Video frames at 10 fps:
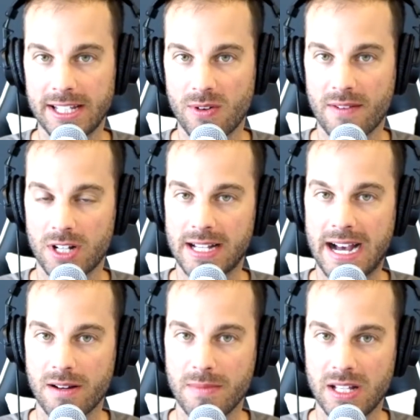you have
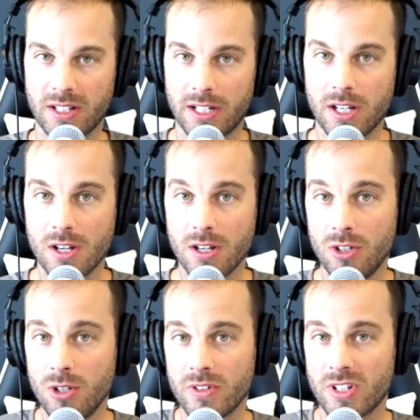autonomy, like
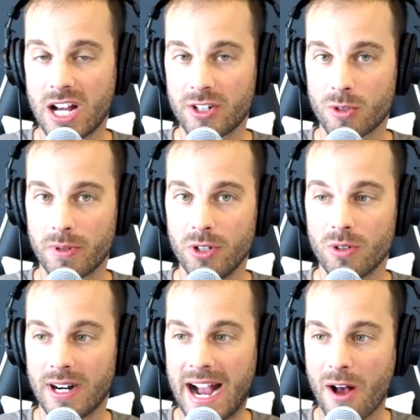you as an
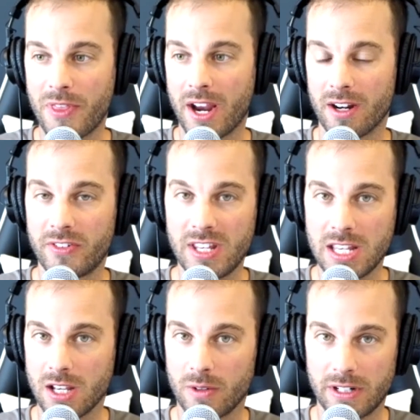entrepreneur out there, a C
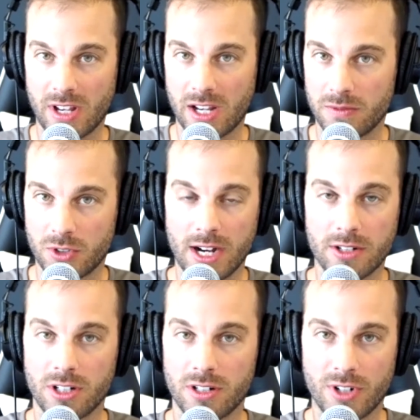E O, an executive
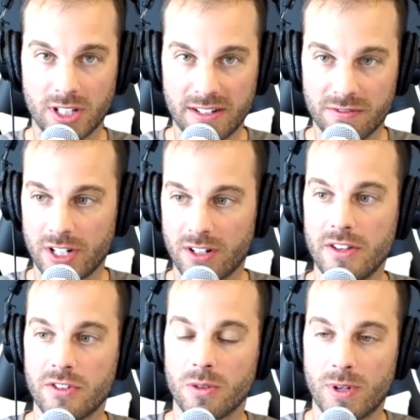director, a frontline
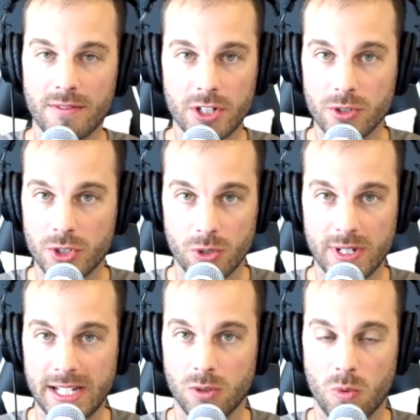fundraiser, whatever you're
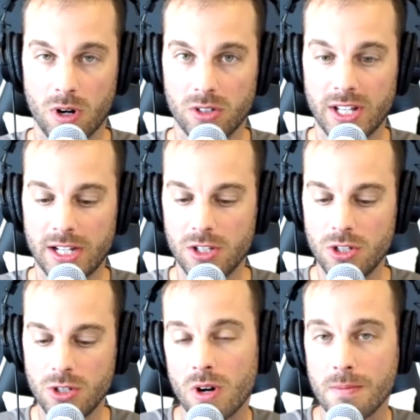doing in the world, like
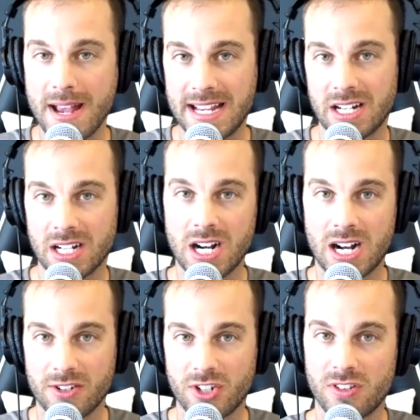you are making a
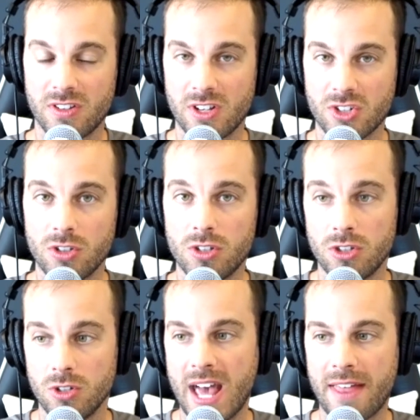conscious decision to
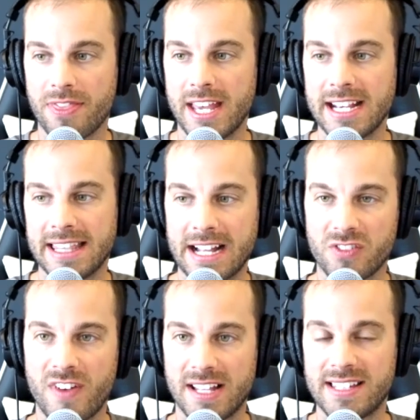do that thing. And that's
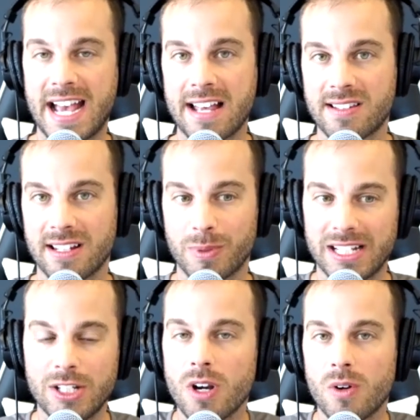fantastic. But
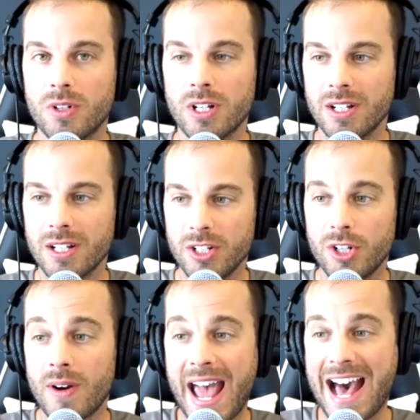like, you don't, you
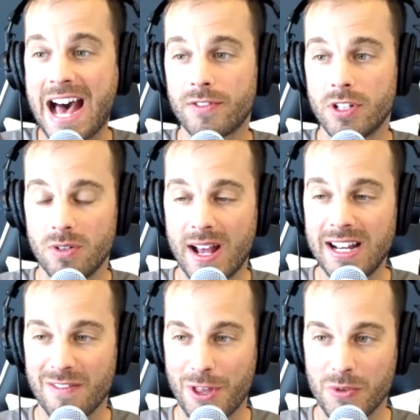don't have to do any
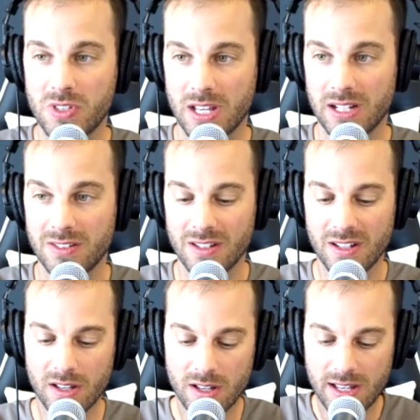of those things.
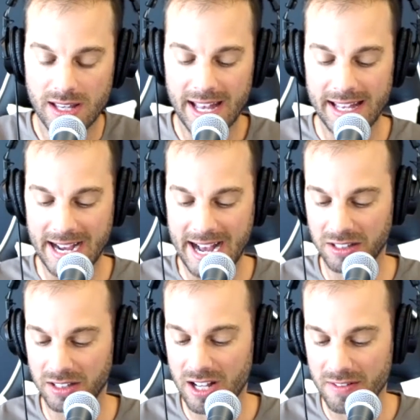Mm-hmm. And I
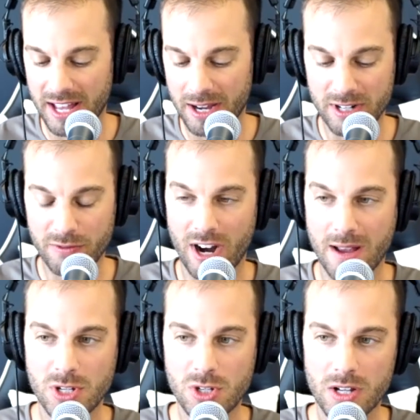love that
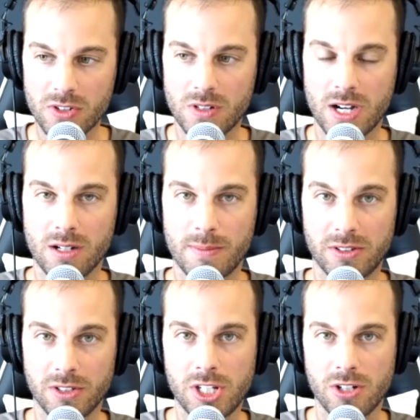reframe. You also talk
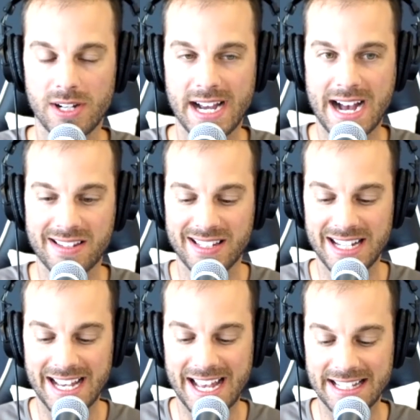about
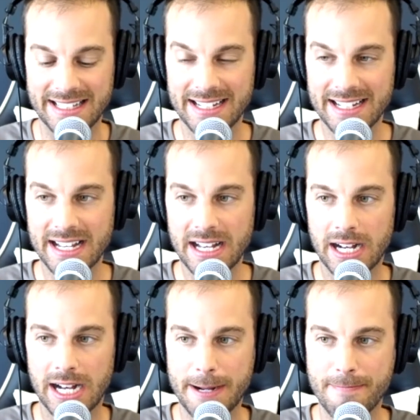curiosity and,
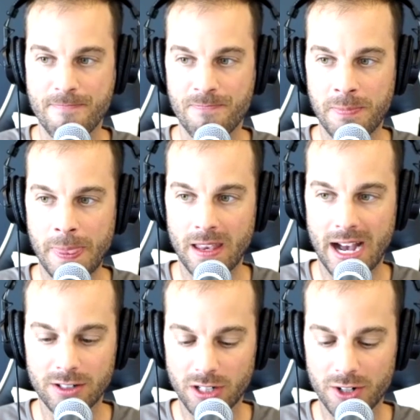um, I
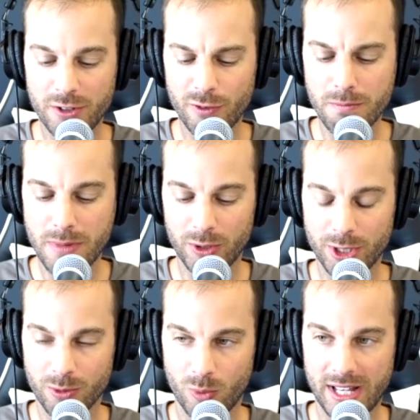don't know, are you
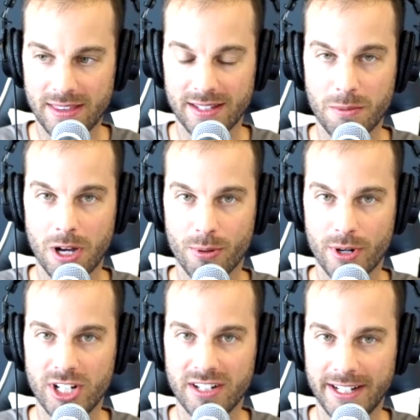familiar with
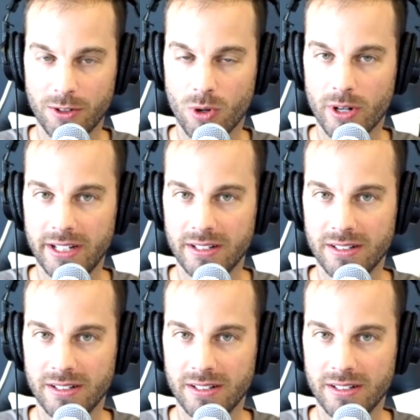appreciative inquiry?